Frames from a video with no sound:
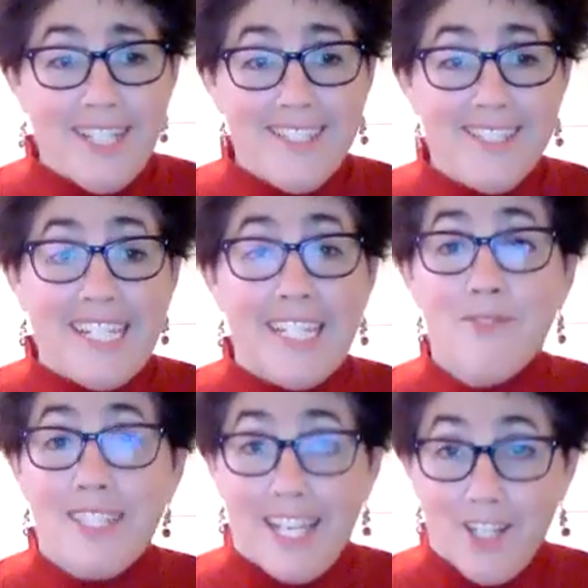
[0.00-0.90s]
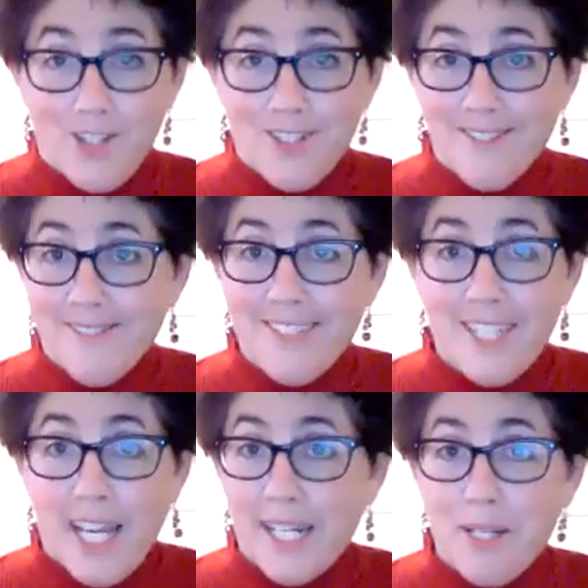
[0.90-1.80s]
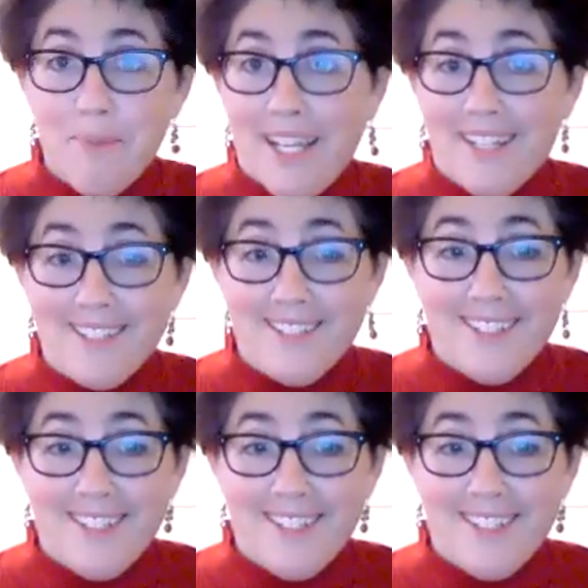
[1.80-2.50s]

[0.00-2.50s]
is an invitation, not a command.